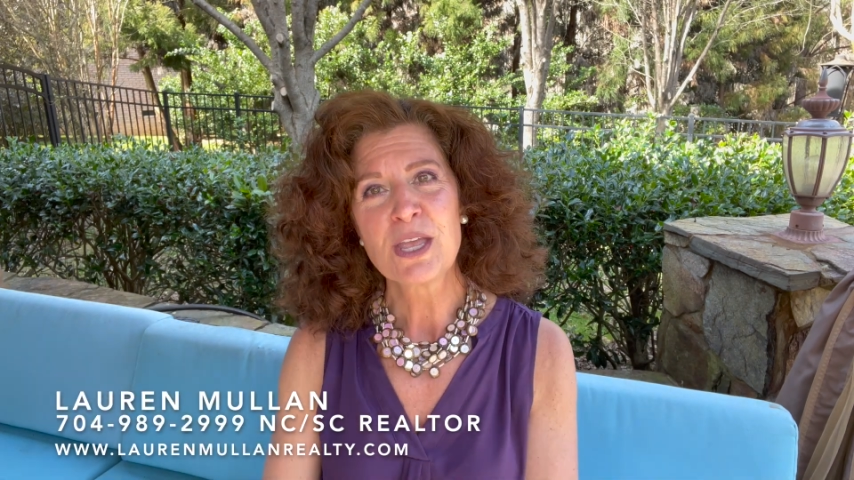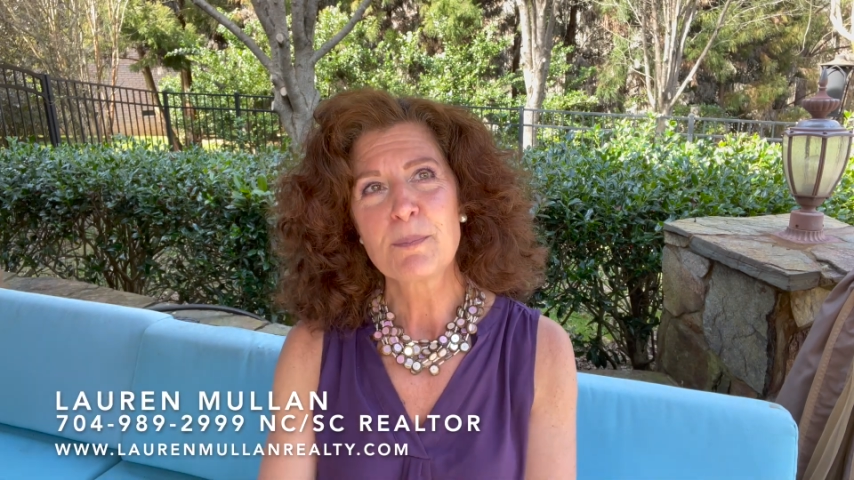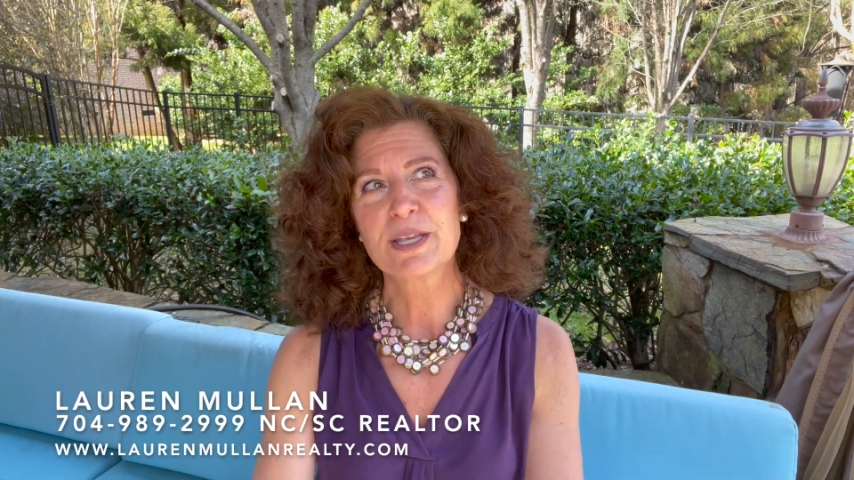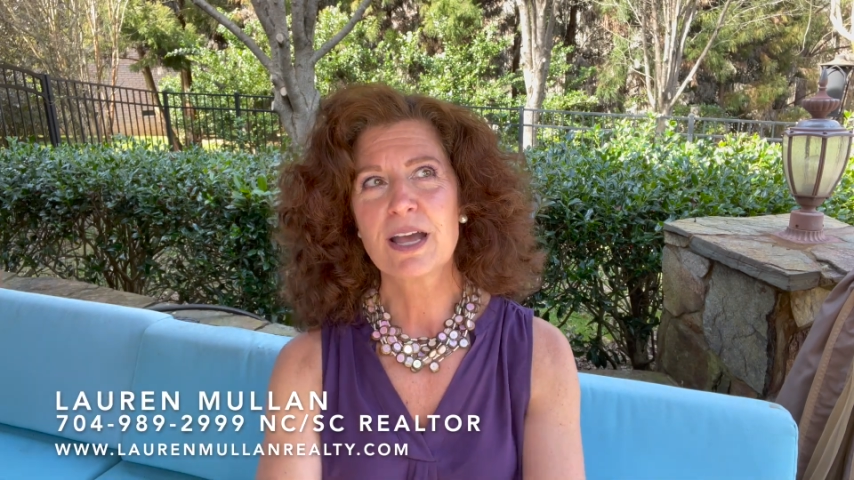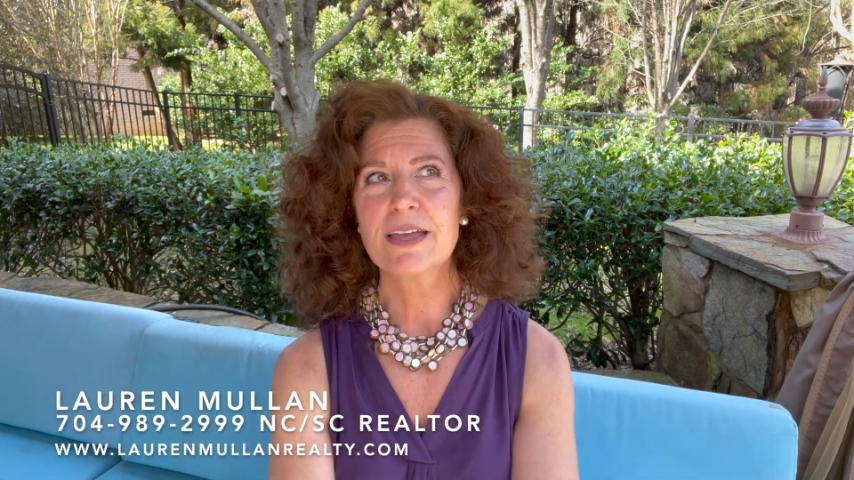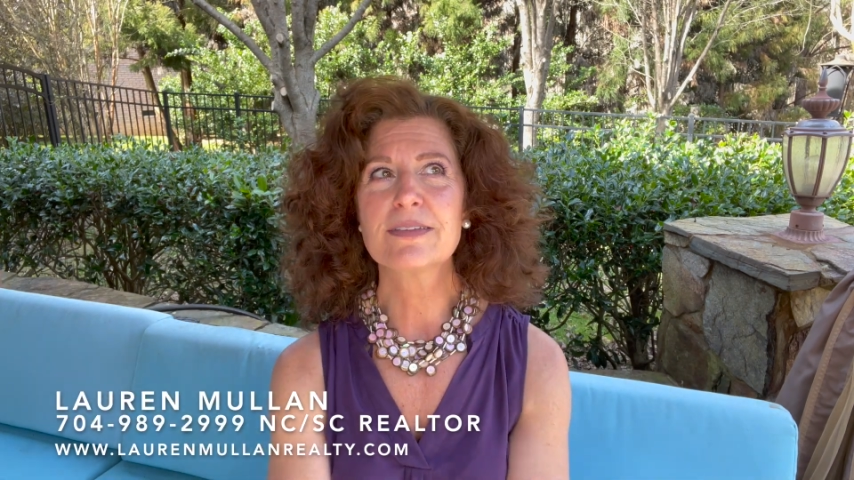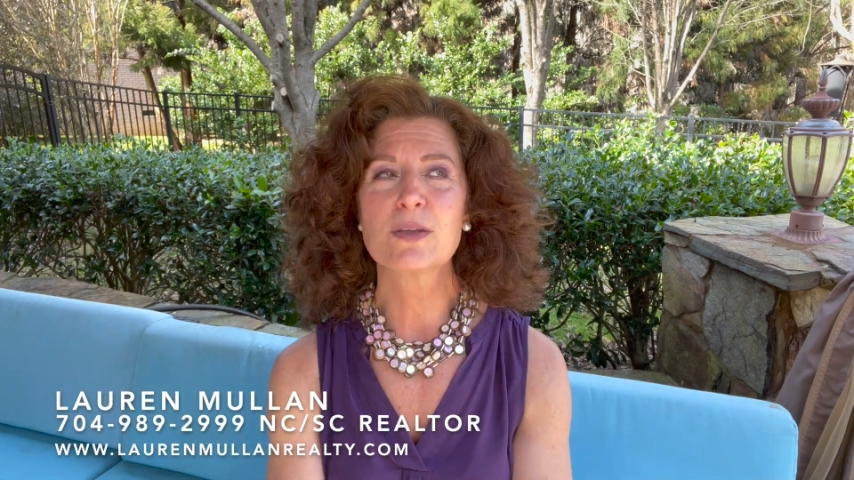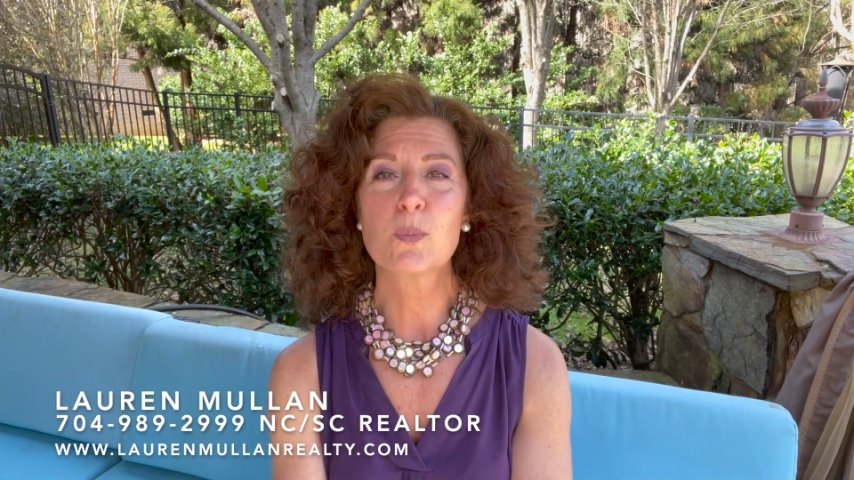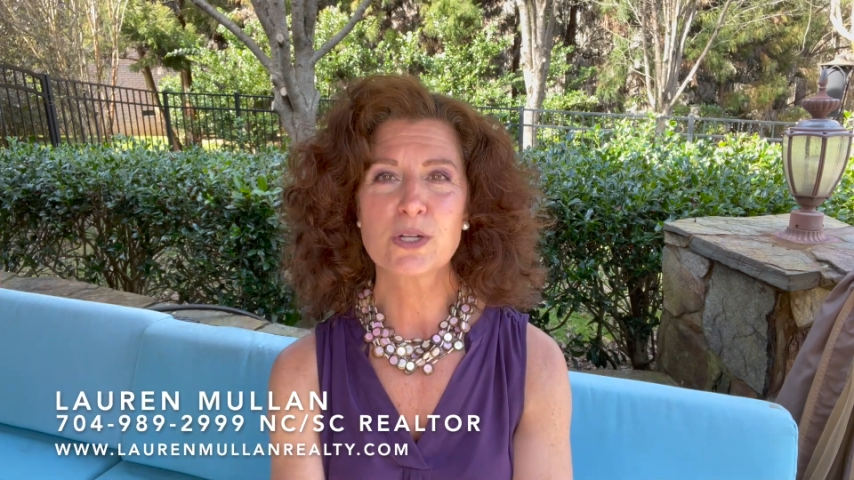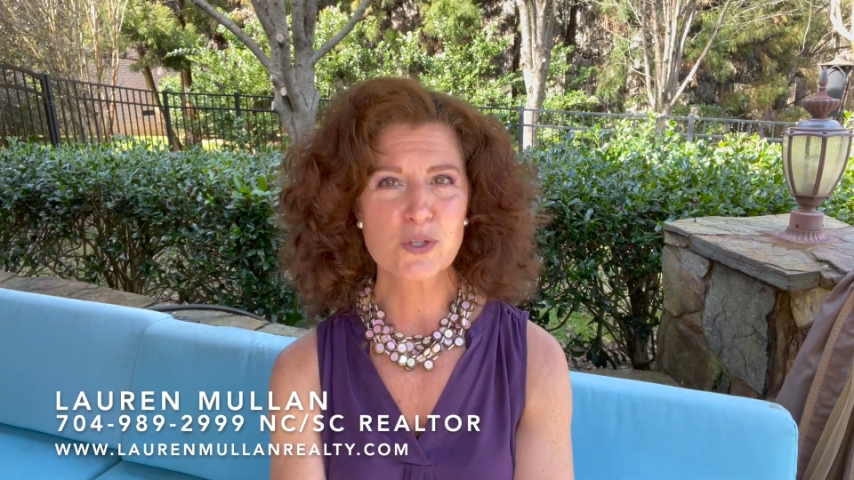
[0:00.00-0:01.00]
Because
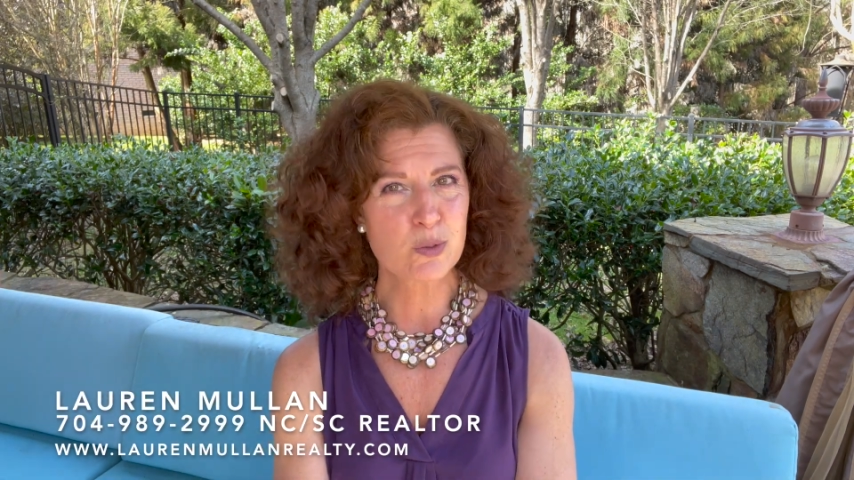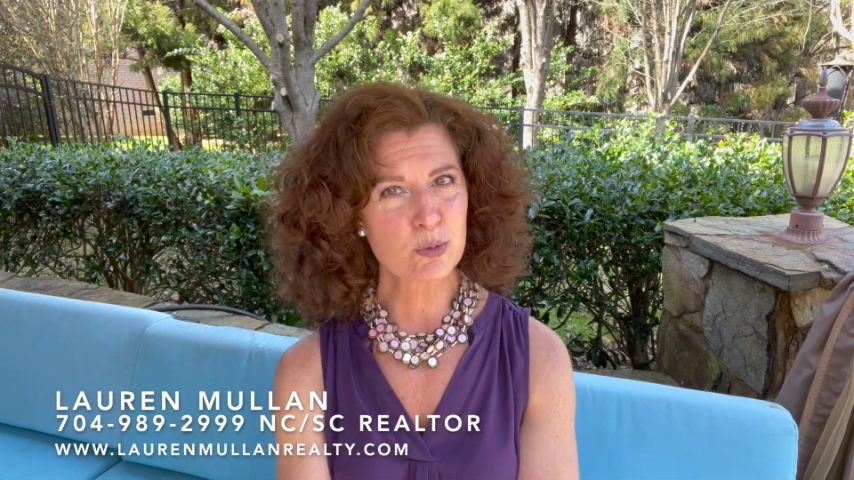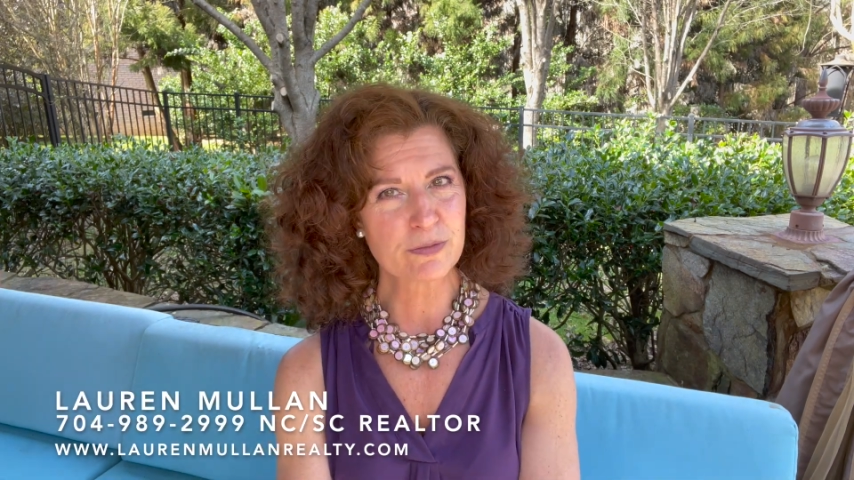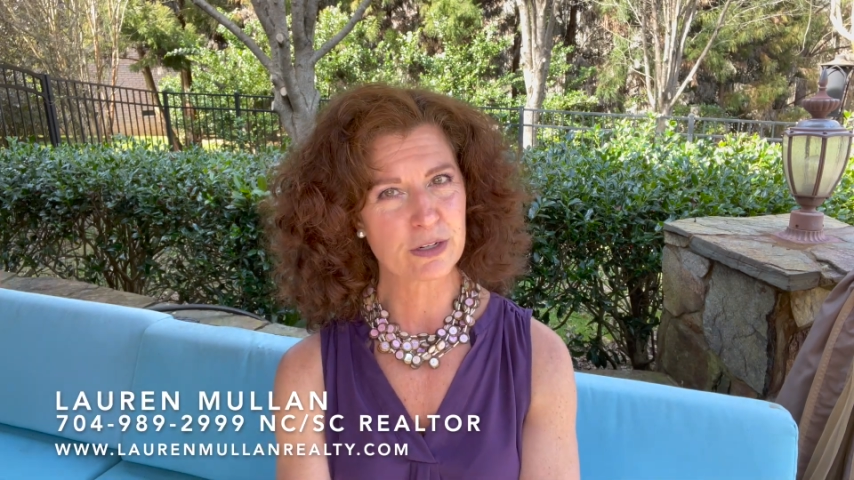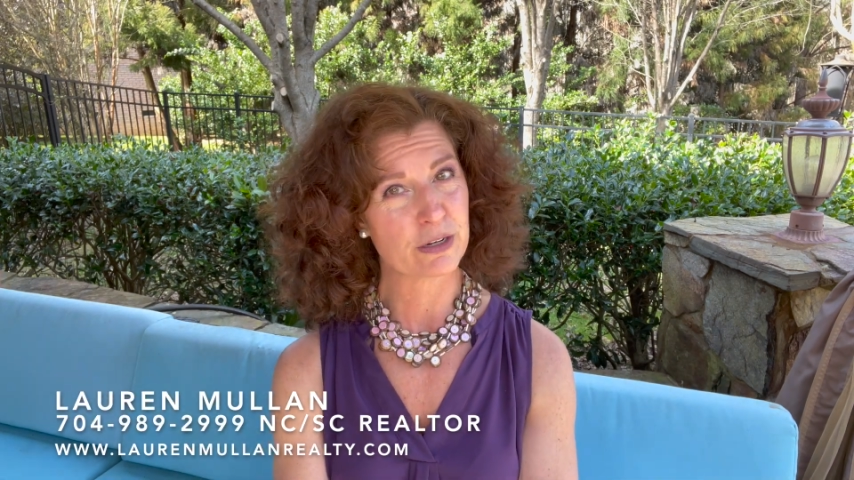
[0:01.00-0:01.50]
once you move here,